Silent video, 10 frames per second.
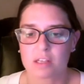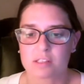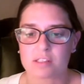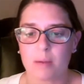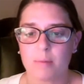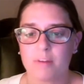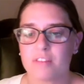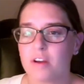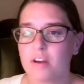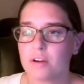Some of
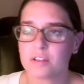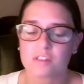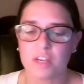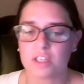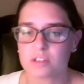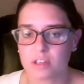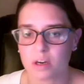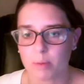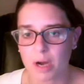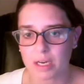the sphincters in
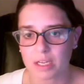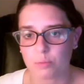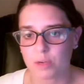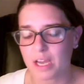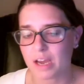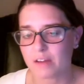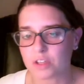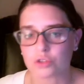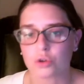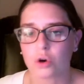our body we have
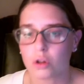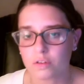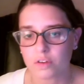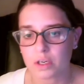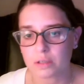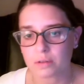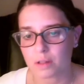control over,